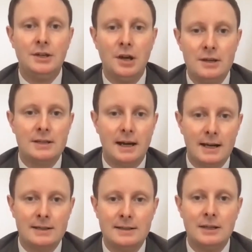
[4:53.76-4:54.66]
It does
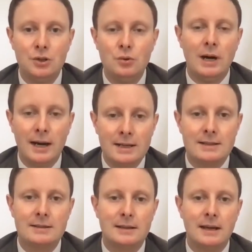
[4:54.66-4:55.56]
act, they do
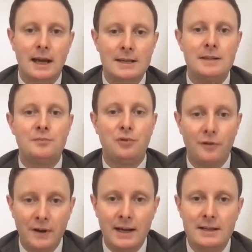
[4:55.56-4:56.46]
act, and they
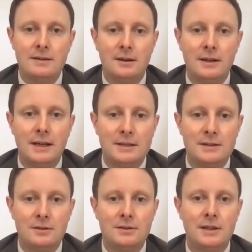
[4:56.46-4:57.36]
provide an
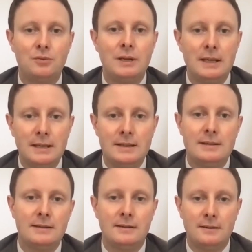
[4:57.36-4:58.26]
answer that we
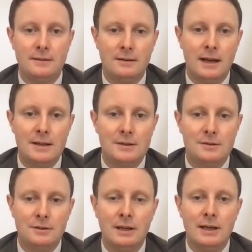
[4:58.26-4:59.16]
need
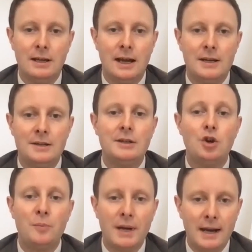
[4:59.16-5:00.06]
as a at the
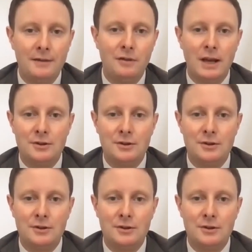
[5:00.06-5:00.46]
European